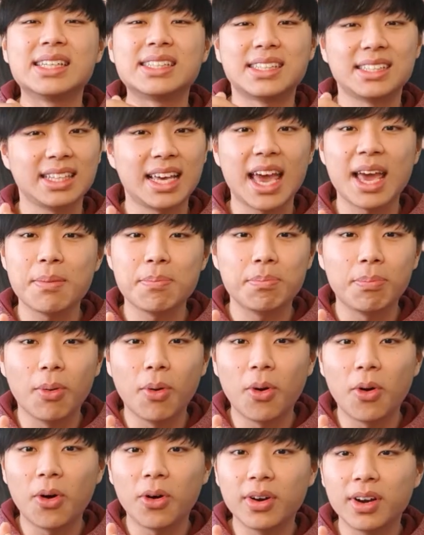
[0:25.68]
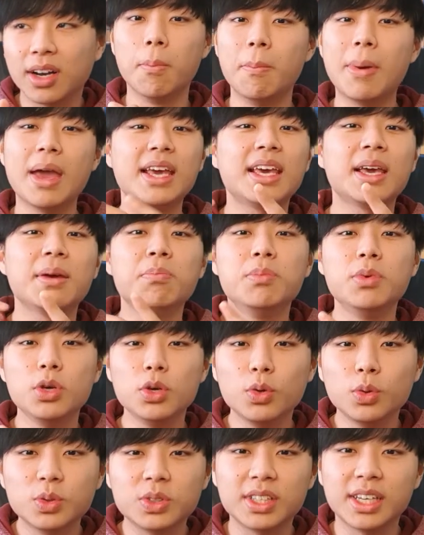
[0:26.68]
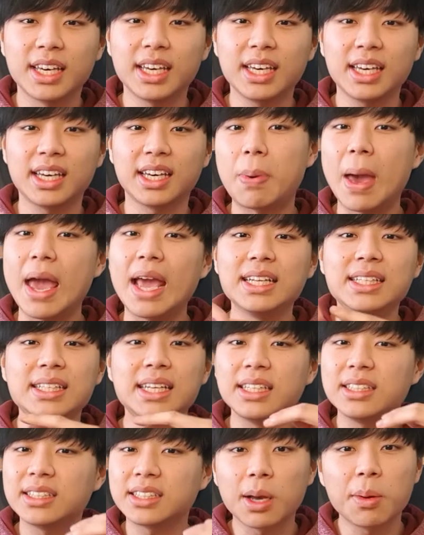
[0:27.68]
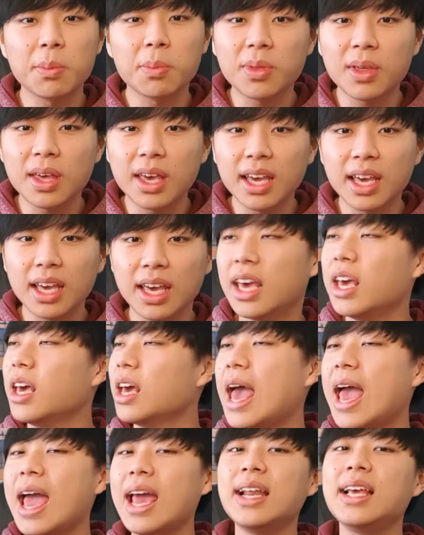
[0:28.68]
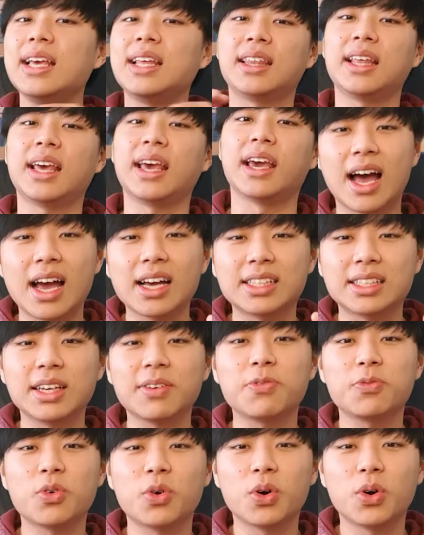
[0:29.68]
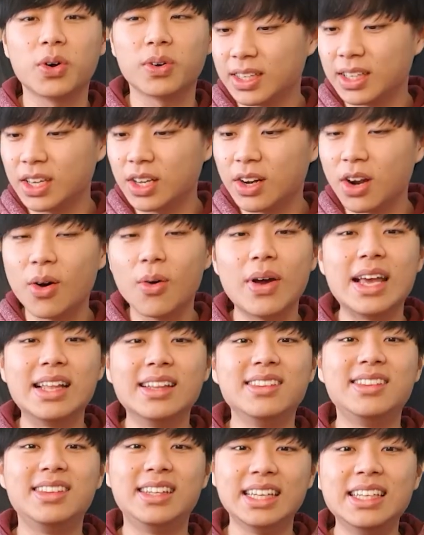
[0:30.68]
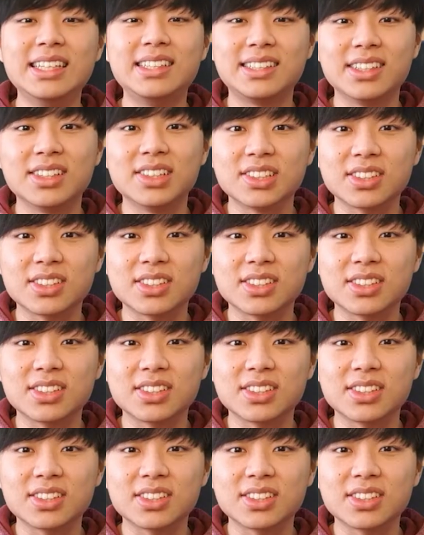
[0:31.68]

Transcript: a skateboard, making music, painting something. Anything except for, you know, indecent